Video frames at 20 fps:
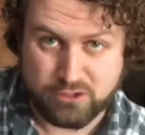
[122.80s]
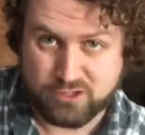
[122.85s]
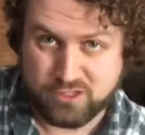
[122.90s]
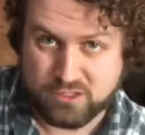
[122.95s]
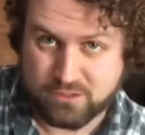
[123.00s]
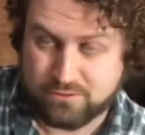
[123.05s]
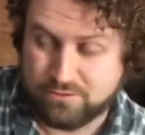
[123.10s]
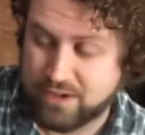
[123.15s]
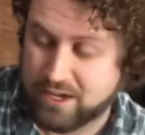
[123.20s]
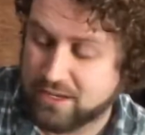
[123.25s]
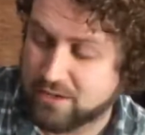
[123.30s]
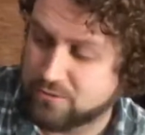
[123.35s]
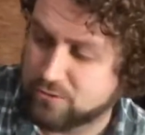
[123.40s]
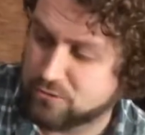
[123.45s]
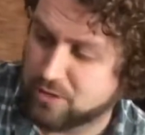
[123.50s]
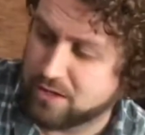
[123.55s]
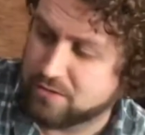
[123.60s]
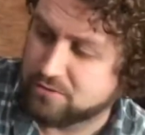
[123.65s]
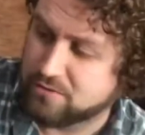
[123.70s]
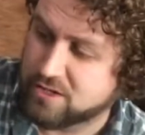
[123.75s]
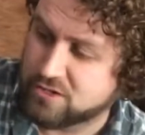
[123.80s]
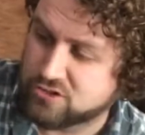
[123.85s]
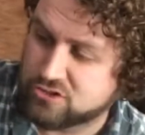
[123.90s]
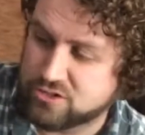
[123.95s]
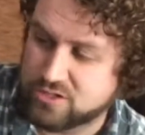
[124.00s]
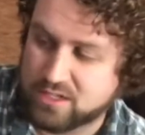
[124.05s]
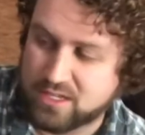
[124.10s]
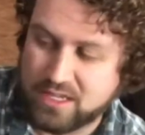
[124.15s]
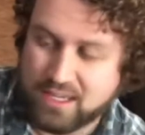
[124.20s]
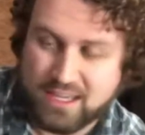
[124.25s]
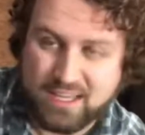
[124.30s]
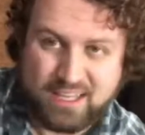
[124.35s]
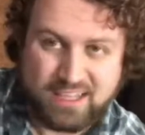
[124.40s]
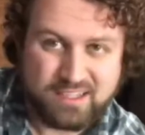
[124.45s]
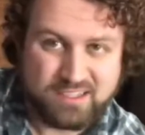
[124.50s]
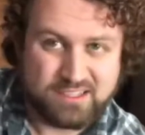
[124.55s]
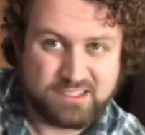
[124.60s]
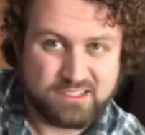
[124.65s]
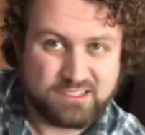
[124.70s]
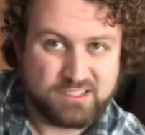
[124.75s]
just a fan of great fiction,
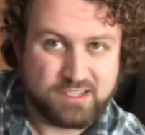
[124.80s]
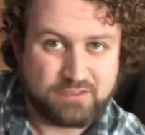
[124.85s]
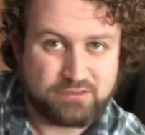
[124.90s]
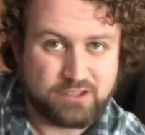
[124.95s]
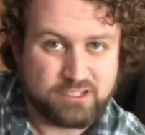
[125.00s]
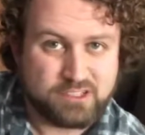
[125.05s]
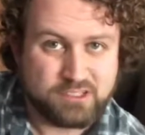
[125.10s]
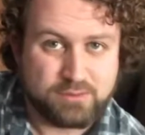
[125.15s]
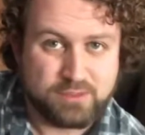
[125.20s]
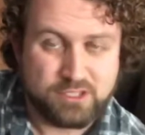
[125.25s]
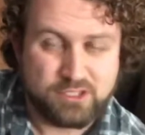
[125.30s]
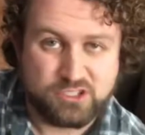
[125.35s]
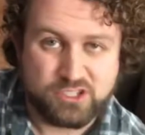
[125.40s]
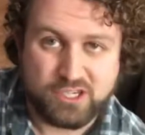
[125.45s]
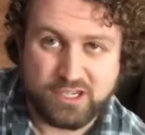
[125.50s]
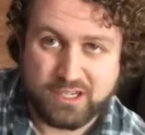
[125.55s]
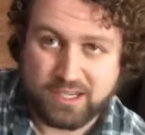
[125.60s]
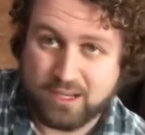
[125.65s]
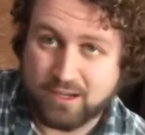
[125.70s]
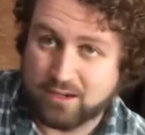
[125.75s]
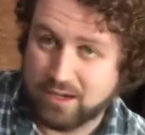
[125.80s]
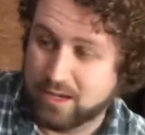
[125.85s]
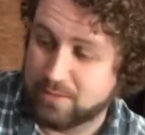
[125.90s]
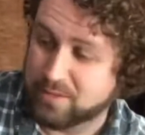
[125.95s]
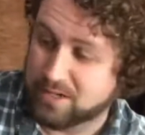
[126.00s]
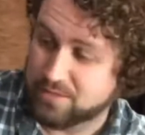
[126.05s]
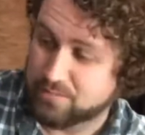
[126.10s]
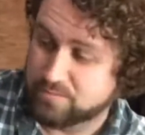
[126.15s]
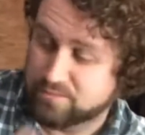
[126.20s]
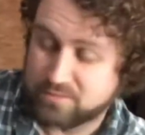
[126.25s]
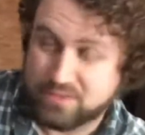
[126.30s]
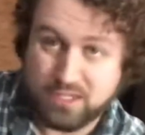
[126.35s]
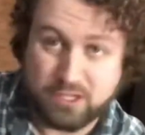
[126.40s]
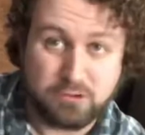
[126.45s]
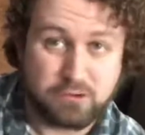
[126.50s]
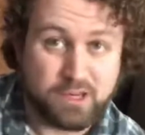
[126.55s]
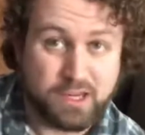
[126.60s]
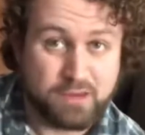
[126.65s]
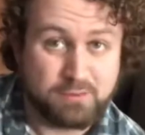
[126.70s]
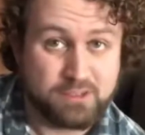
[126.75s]
this is definitely something to check out. I mean,
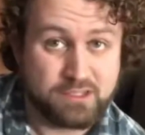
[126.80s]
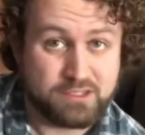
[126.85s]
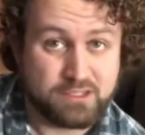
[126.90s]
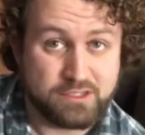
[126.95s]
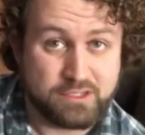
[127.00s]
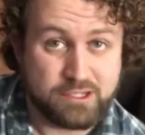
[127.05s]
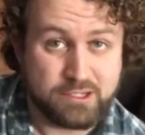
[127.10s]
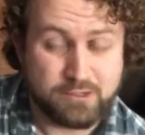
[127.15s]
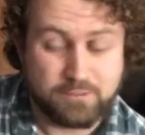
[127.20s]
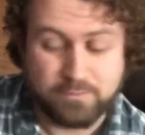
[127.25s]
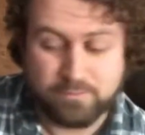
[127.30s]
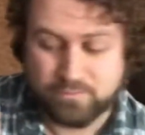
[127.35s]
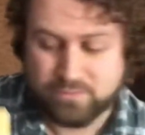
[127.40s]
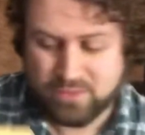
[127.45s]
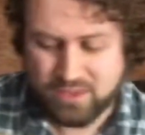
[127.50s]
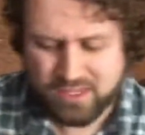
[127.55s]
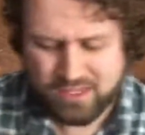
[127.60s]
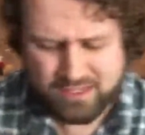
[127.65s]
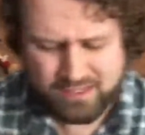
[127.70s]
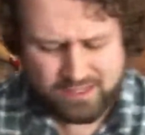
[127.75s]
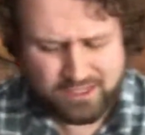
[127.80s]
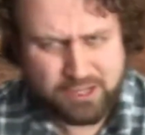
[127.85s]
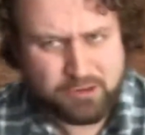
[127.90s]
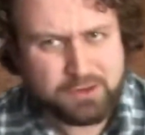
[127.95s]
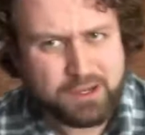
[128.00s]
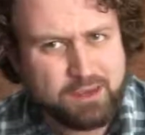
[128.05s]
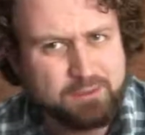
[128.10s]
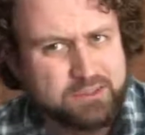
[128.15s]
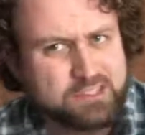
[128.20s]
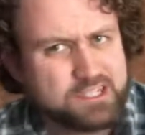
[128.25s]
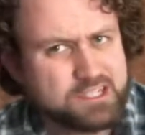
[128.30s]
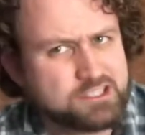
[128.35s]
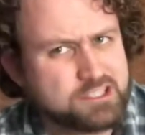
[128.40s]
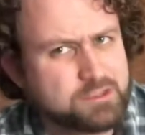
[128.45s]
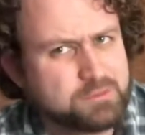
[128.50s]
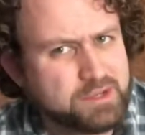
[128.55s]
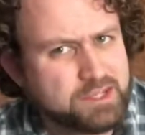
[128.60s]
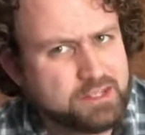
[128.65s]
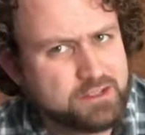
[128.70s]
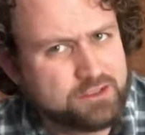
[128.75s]
Neil Gaiman's in here. Neil Gaiman's
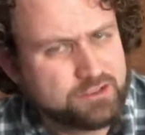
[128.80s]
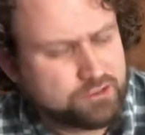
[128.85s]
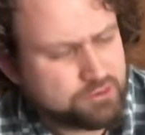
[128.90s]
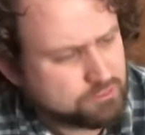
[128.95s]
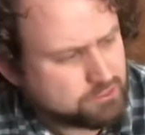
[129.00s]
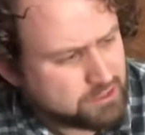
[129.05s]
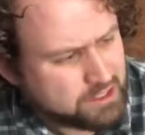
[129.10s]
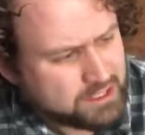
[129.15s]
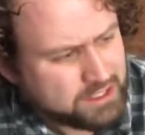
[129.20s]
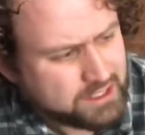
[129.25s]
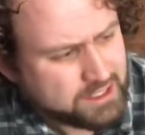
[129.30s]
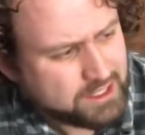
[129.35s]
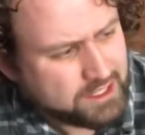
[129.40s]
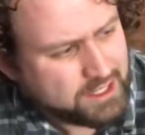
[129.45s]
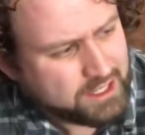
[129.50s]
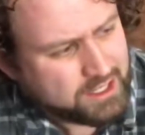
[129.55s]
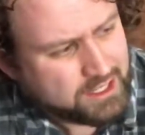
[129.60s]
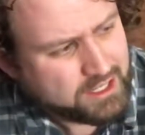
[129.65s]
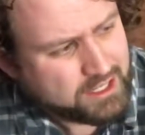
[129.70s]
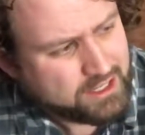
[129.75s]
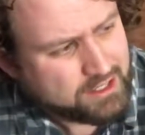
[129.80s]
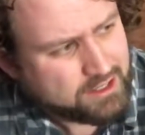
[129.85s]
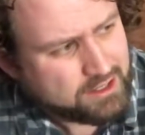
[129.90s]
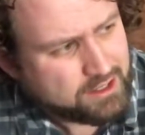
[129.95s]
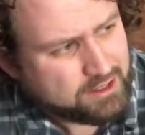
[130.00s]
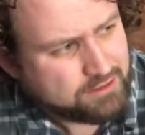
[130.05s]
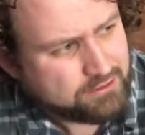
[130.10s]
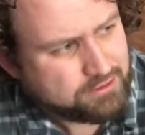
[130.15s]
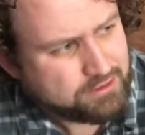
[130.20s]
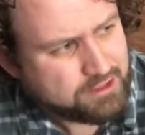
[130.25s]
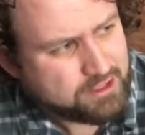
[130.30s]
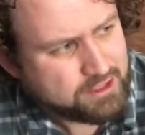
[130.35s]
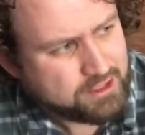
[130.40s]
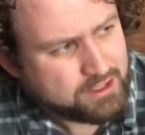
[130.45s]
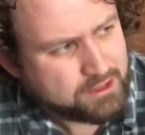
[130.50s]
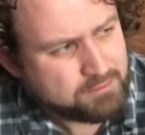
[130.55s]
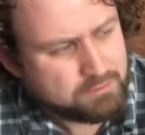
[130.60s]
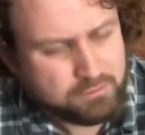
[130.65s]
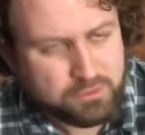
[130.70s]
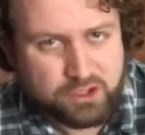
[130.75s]
actually been in 3 of the
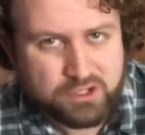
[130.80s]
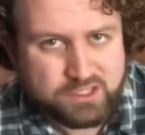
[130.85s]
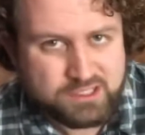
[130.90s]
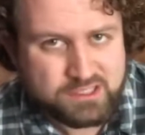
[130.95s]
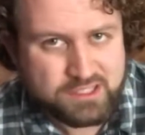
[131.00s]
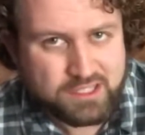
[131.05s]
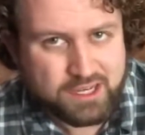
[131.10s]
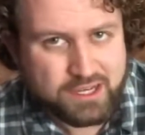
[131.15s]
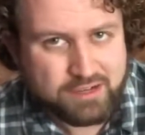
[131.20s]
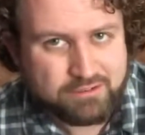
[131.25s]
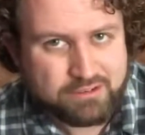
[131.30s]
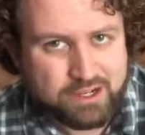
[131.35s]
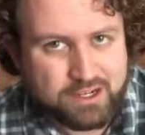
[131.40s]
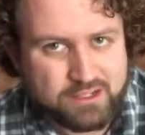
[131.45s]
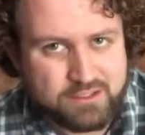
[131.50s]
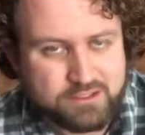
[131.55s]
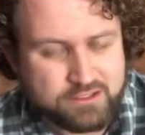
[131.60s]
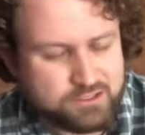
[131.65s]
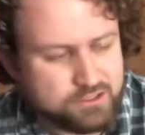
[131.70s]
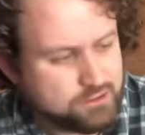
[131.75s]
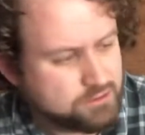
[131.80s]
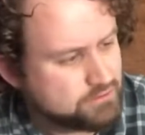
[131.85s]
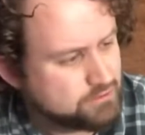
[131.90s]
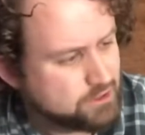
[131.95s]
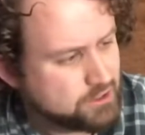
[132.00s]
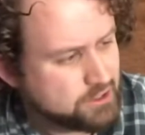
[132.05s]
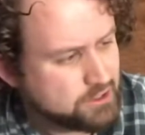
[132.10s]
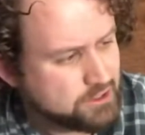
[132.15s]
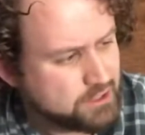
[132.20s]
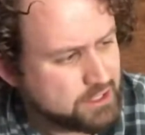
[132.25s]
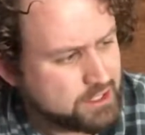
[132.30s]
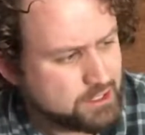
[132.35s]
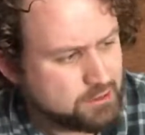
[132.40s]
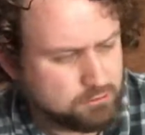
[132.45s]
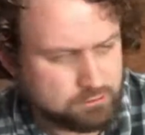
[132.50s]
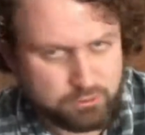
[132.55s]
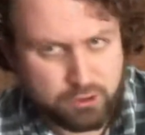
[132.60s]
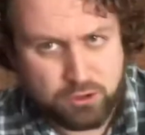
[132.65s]
books that I've gotten so far. He